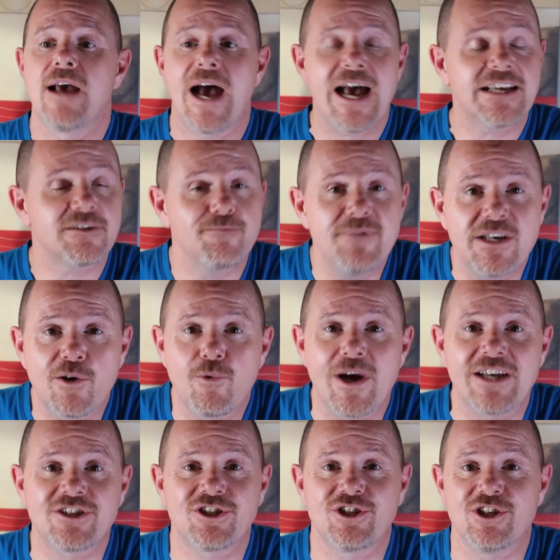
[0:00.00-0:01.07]
Ask me
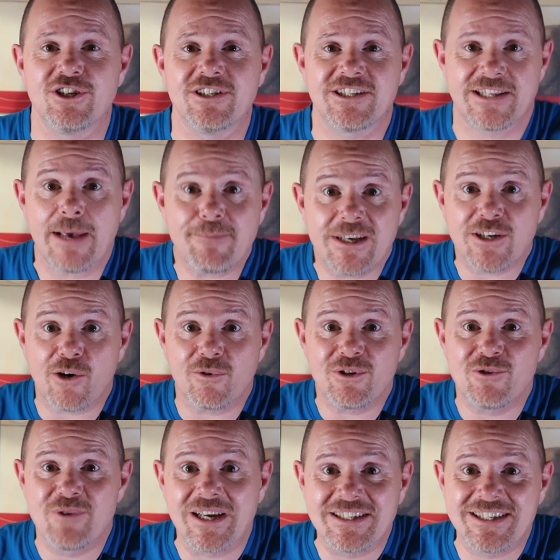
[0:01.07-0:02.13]
questions. Let me know
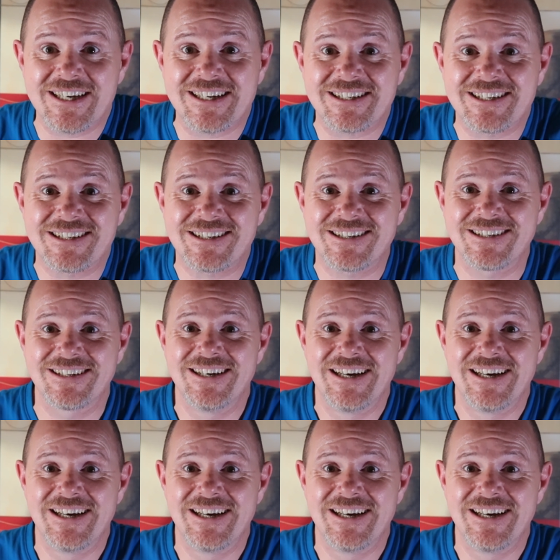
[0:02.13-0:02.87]
you exist.